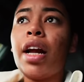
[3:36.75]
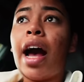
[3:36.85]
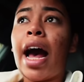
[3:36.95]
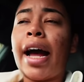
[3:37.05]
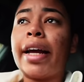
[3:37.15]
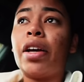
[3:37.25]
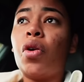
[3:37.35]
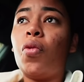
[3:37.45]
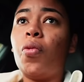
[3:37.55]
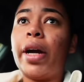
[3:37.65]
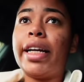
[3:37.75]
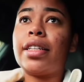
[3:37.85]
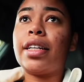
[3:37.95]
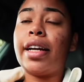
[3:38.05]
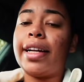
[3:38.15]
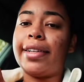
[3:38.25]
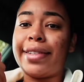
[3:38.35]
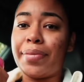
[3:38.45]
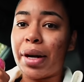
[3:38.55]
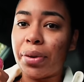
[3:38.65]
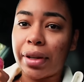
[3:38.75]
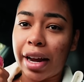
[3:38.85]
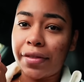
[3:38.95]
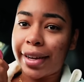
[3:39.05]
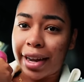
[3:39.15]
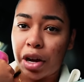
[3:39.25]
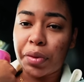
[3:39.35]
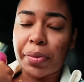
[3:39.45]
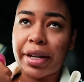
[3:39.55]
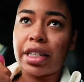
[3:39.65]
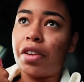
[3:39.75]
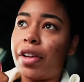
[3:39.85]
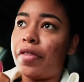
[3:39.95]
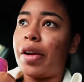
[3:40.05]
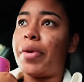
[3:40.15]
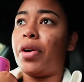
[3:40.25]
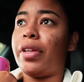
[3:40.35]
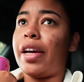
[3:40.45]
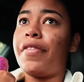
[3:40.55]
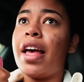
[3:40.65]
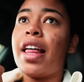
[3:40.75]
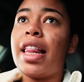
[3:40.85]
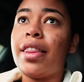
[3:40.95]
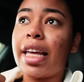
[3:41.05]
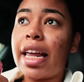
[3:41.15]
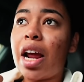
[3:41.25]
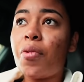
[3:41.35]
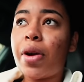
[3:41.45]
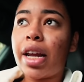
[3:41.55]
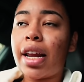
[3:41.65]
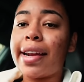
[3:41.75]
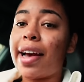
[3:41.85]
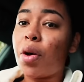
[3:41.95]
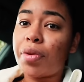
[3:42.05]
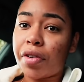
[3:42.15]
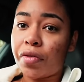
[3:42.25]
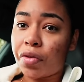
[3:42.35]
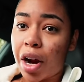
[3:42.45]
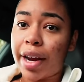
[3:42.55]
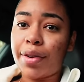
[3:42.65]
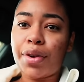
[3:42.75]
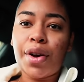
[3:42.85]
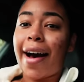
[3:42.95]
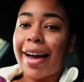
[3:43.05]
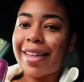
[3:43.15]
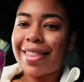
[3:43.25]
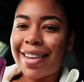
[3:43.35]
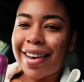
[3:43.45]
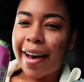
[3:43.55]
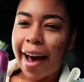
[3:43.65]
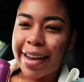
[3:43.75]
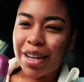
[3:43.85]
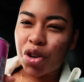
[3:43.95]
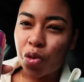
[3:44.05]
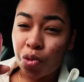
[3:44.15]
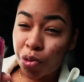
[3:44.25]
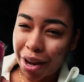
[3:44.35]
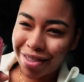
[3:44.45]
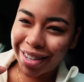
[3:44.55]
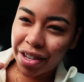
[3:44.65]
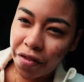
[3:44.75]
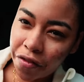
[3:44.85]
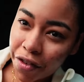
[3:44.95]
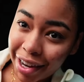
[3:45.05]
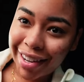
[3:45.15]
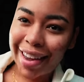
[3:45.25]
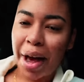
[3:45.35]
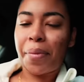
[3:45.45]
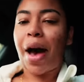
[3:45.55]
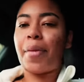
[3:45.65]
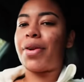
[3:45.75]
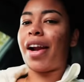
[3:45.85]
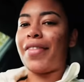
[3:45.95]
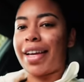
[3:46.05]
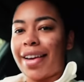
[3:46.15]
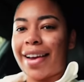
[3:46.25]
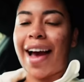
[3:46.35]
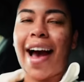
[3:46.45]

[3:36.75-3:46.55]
I went and did my own life, like helped myself elevate my own life, then I went and helped a friend, I think I could run this fucking app. I'm not even kidding.